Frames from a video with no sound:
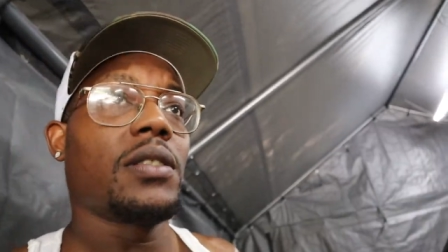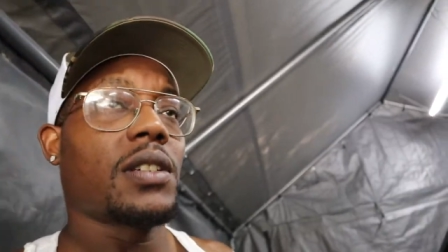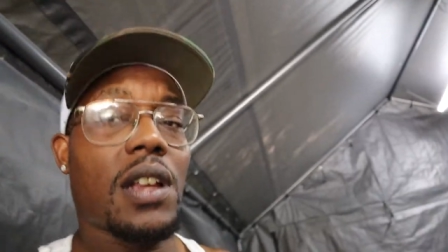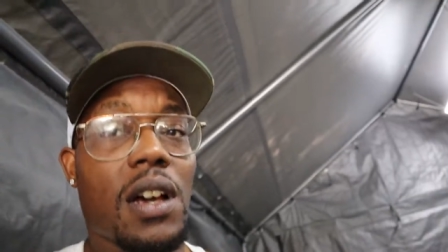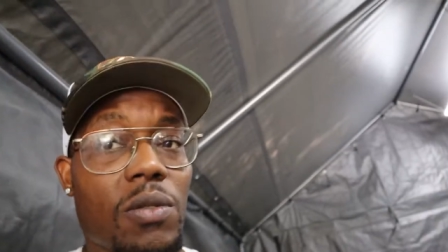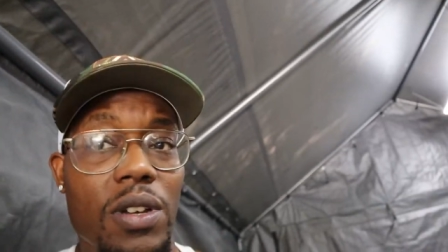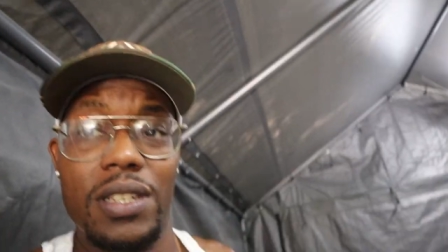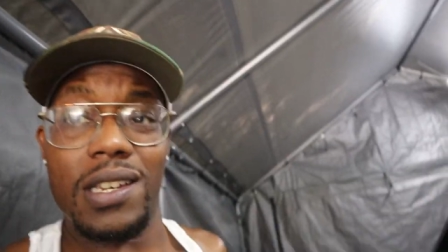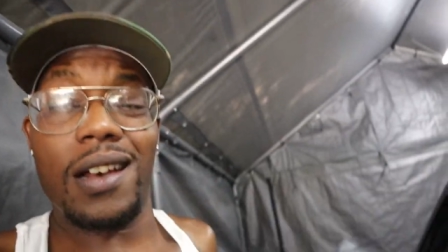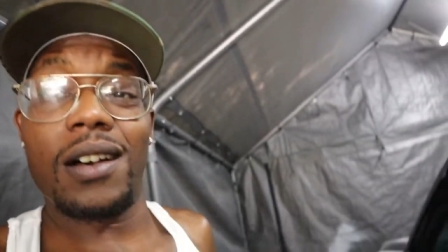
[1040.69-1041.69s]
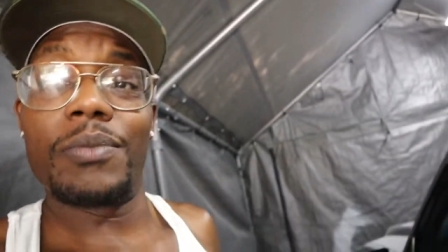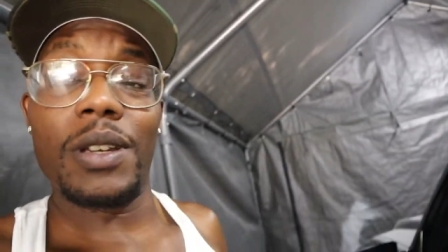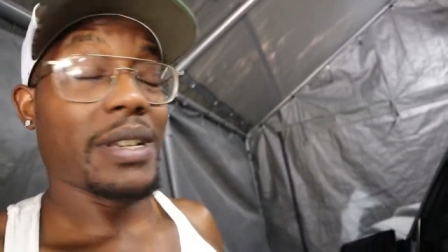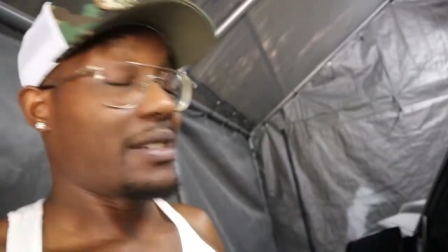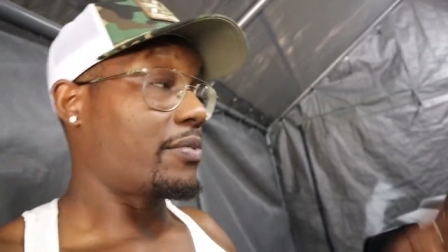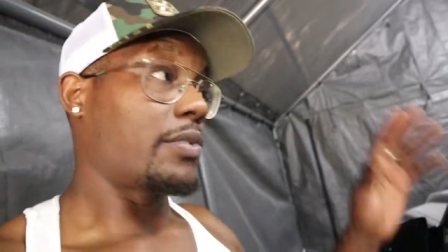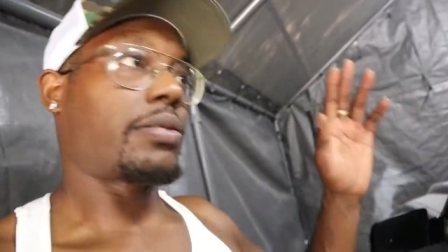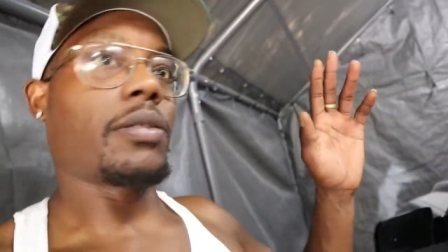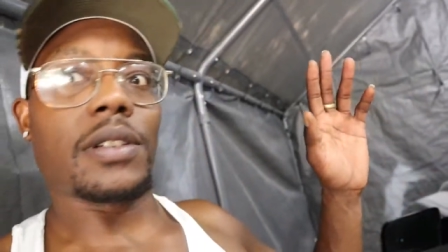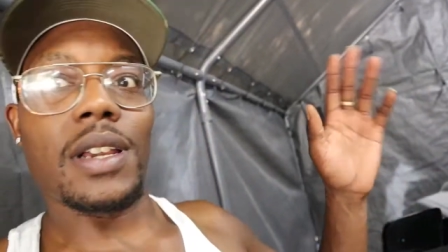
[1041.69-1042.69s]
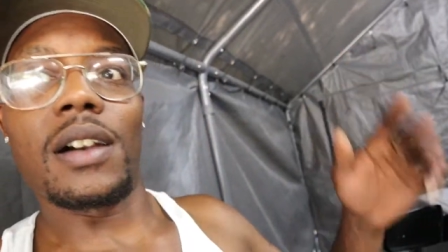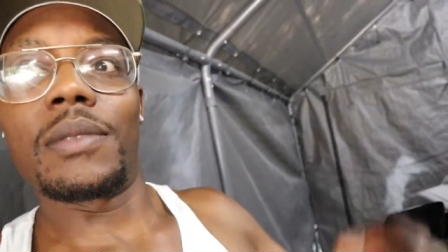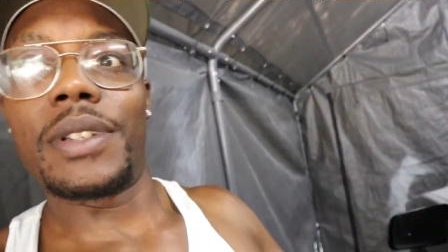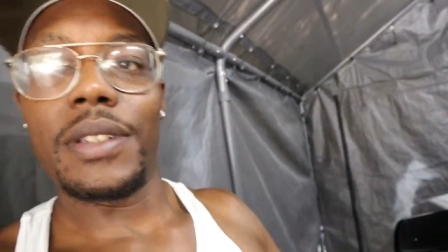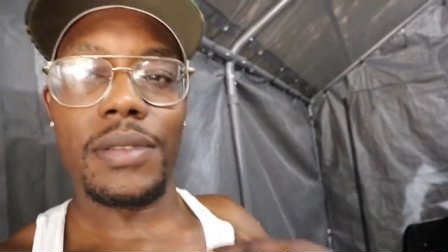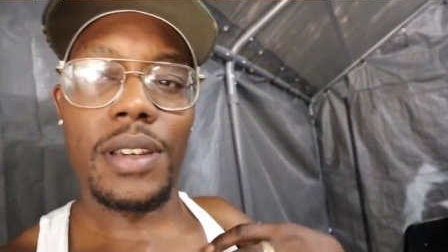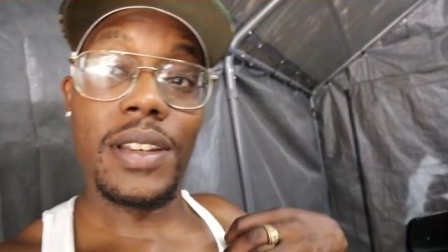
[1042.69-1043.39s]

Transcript: you can always call me. I mean, call me.